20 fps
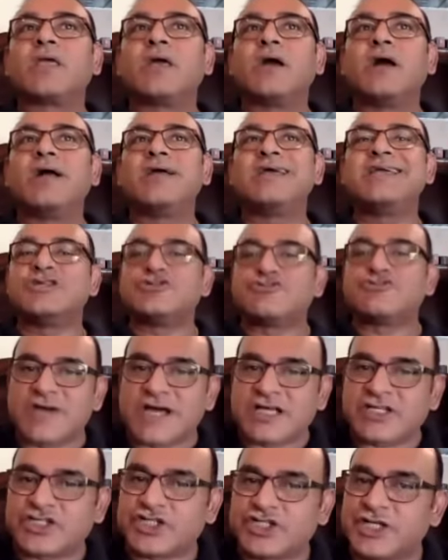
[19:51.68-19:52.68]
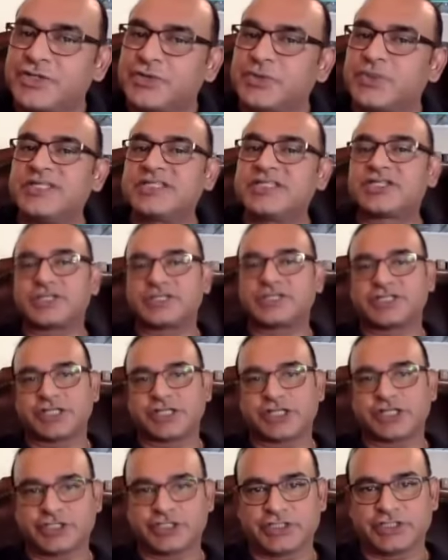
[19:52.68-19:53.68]
he rushed into his
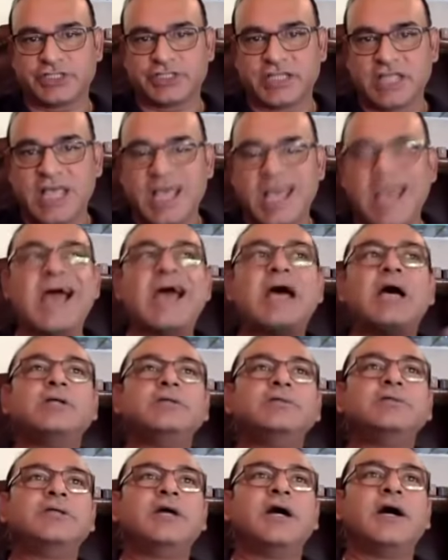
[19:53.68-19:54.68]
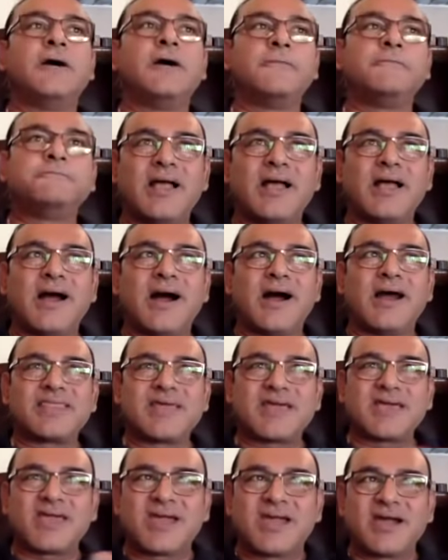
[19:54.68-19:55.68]
decisions, and I
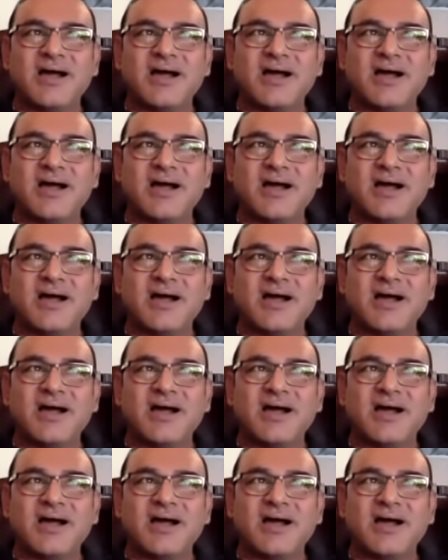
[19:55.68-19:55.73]
think